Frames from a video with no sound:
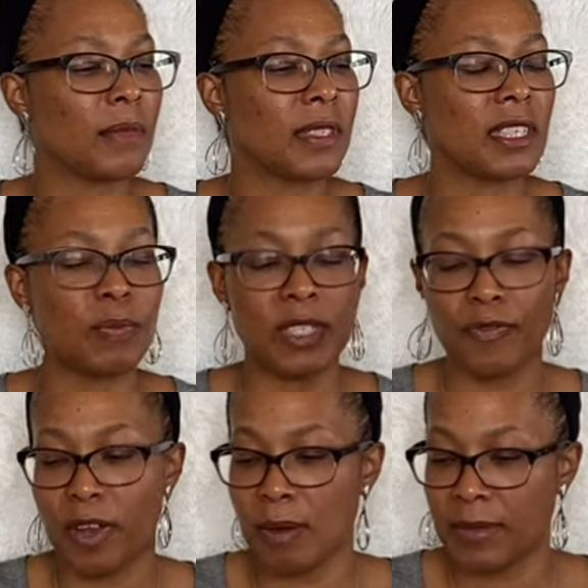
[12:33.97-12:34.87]
this was
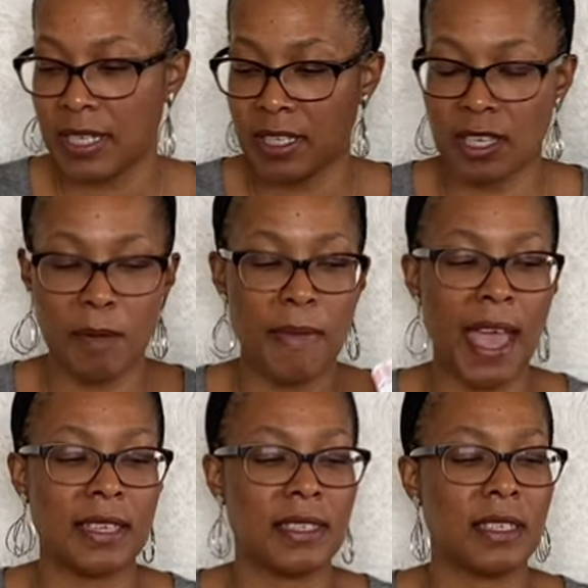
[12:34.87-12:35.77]
from TJ
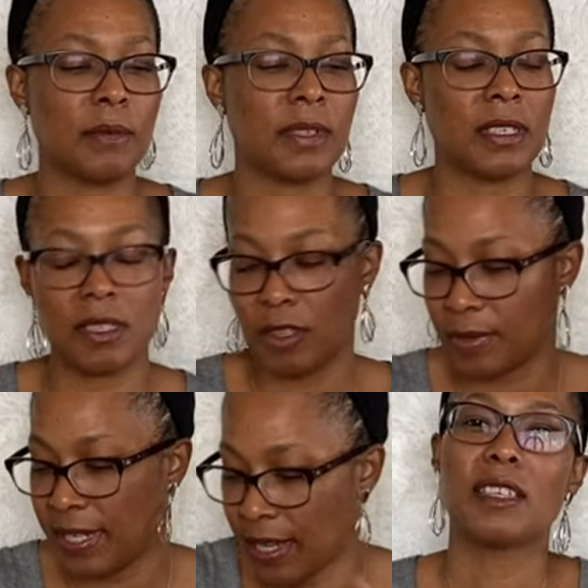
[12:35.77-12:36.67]
Maxx and it was
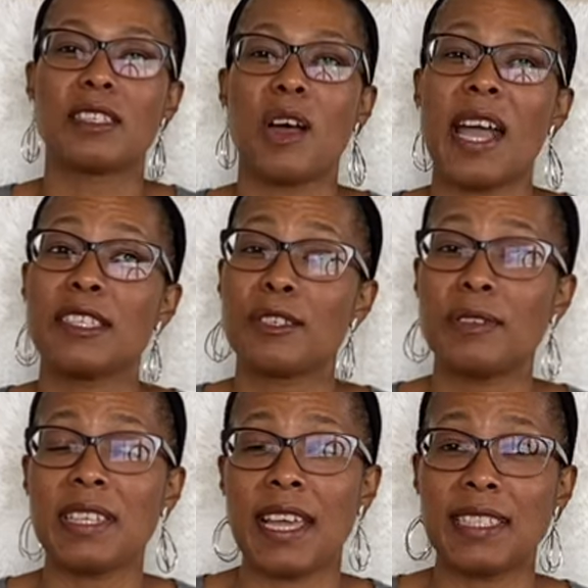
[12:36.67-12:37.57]
$3. So I do
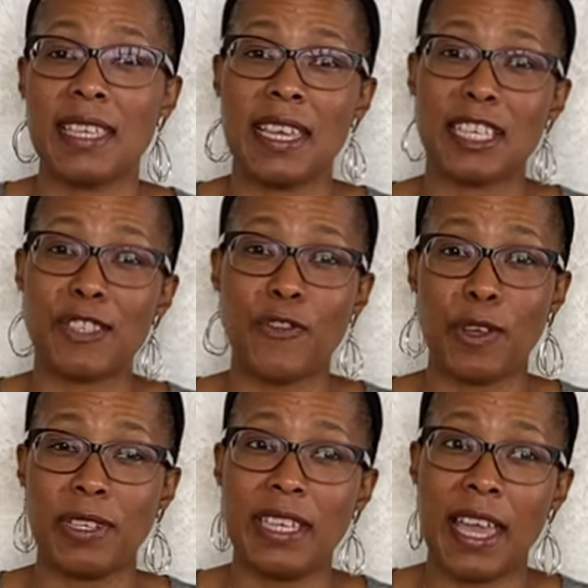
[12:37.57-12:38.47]
like to
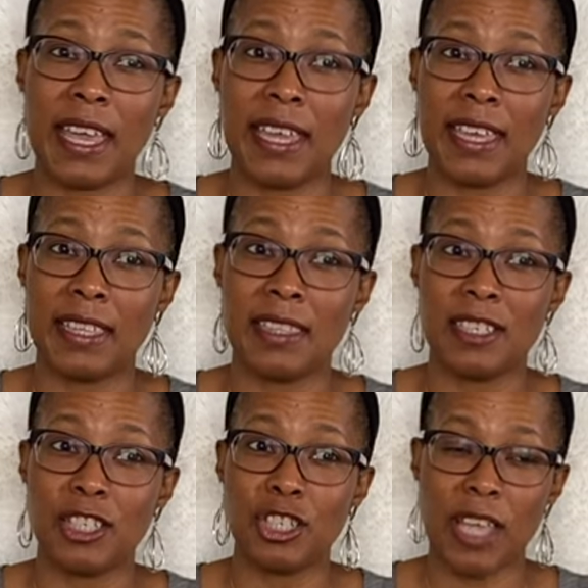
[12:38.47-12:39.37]
exfoliate in
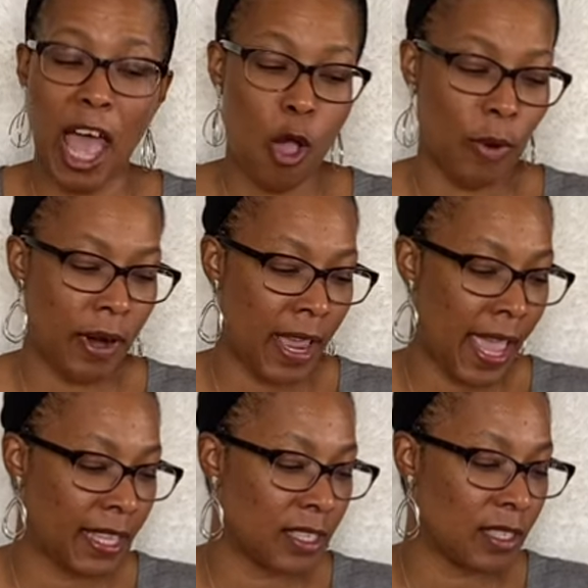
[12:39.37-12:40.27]
the shower.
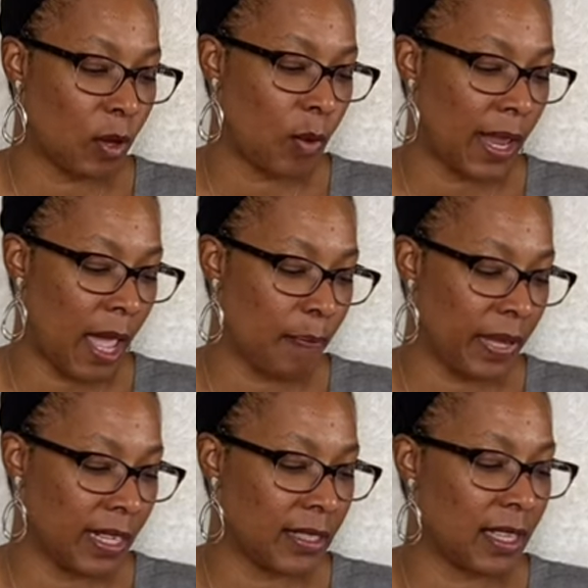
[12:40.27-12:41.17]
And so what I
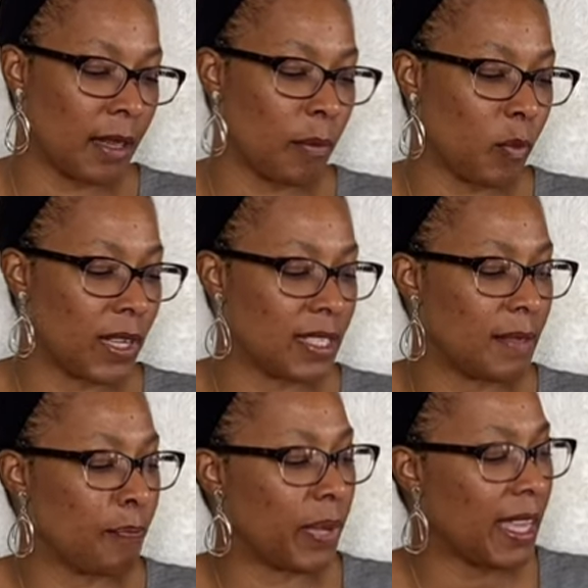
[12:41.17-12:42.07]
picked up was
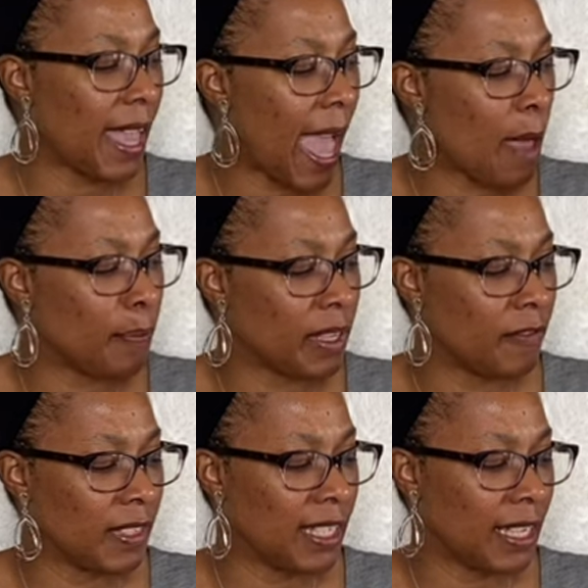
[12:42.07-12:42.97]
Be Happy
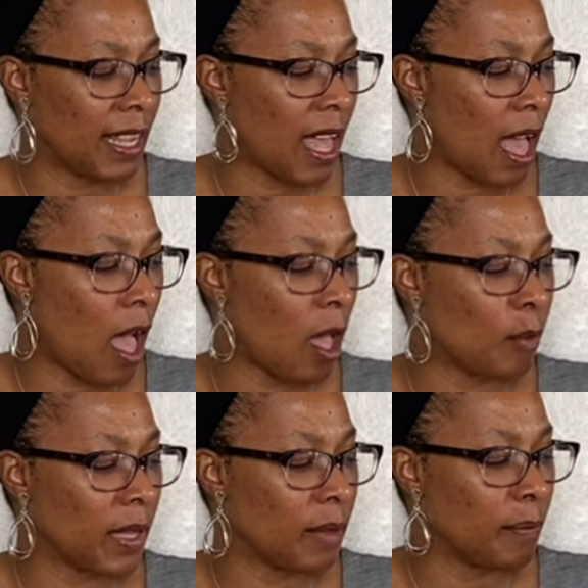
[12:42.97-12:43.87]
Vanilla
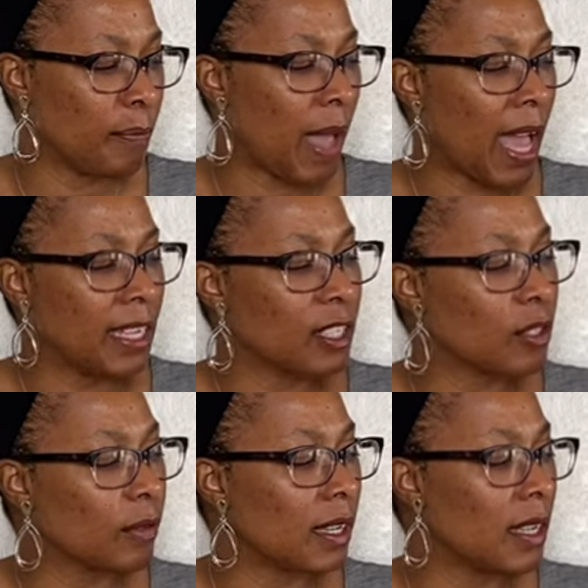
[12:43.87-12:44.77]
Almond Body
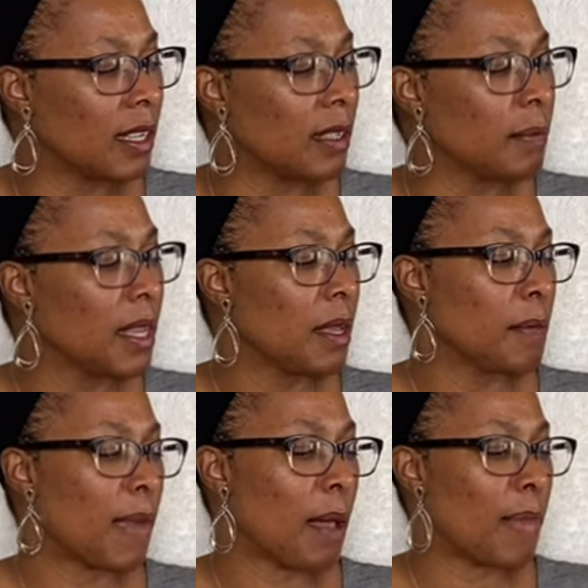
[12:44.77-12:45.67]
Scrub
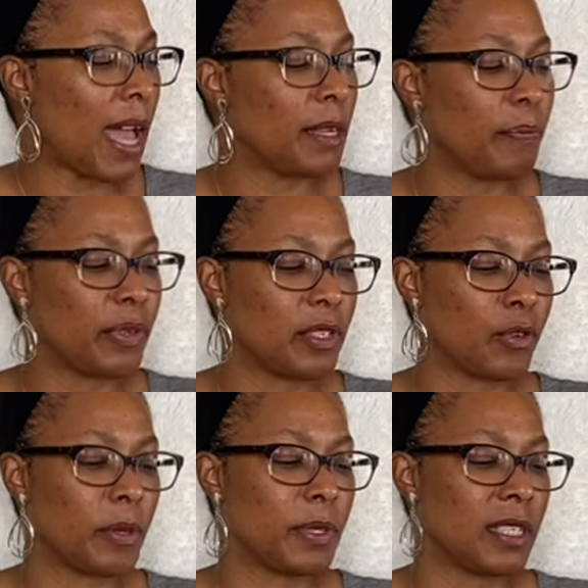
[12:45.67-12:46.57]
by Body
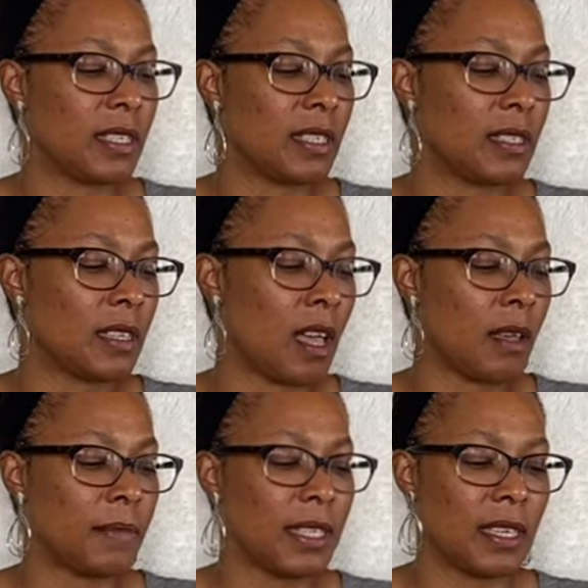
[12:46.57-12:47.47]
Prescriptions
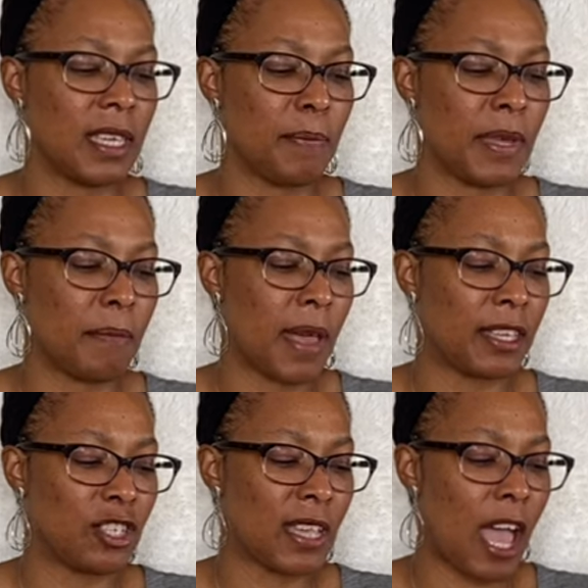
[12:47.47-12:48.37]
to keep in my
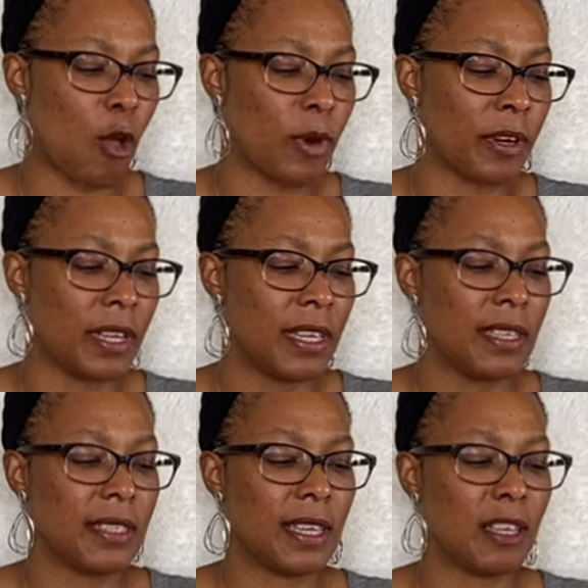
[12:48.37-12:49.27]
shower
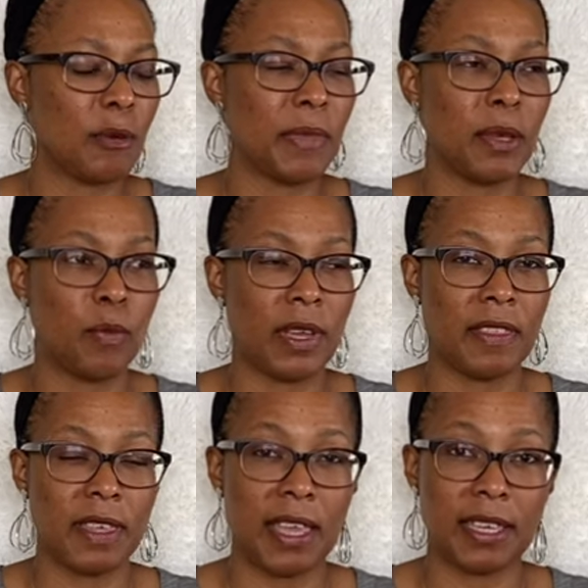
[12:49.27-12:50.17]
to help me
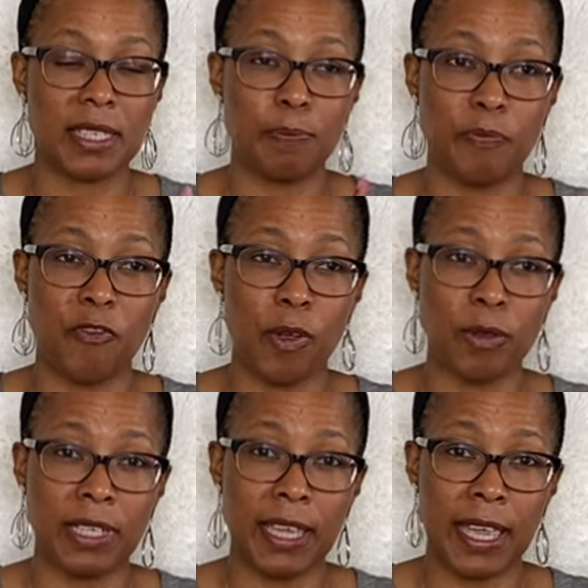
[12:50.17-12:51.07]
with
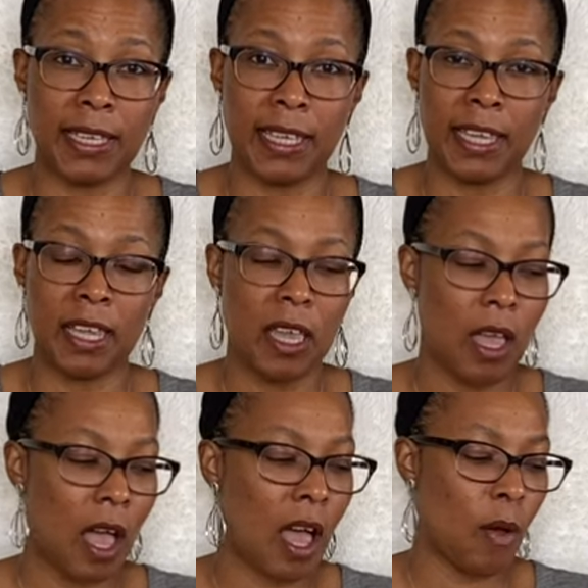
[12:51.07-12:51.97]
exfoliating
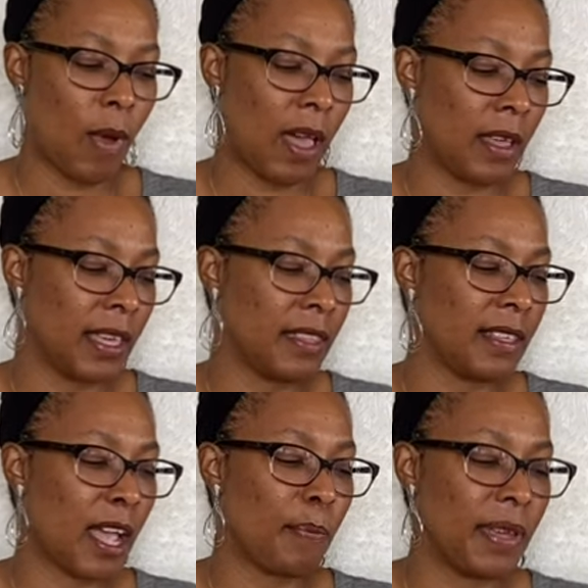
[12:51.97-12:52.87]
while in
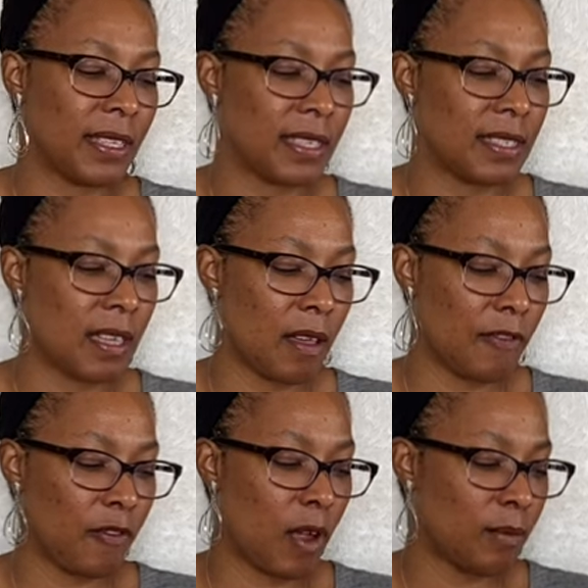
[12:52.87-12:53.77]
there. I picked this
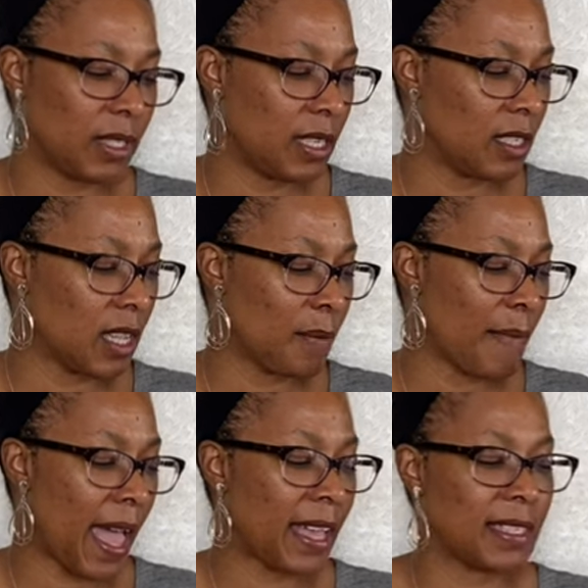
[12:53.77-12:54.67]
up from TJ
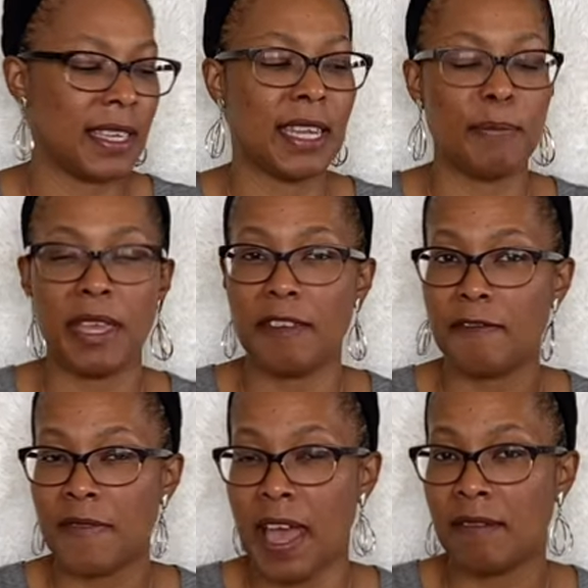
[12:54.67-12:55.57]
Maxx and I paid
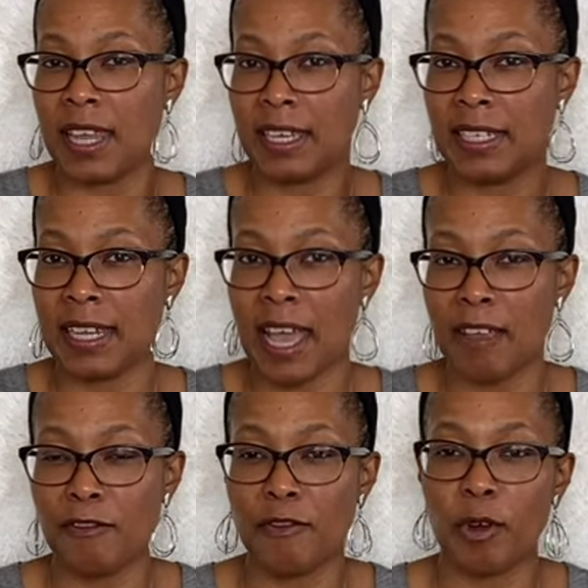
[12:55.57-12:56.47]

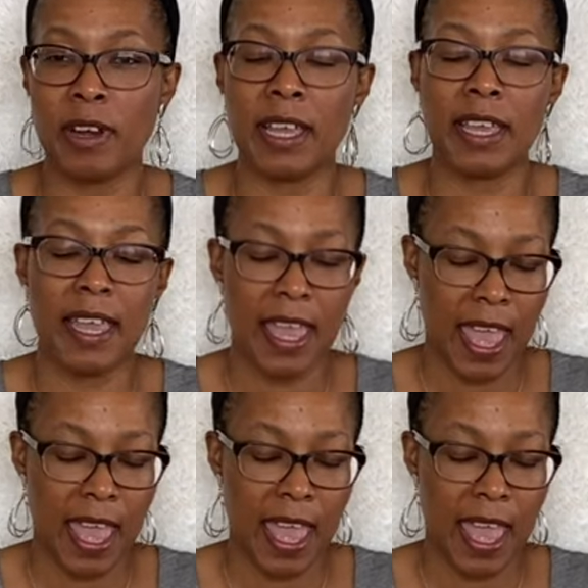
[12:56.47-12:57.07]
$5.99 for it.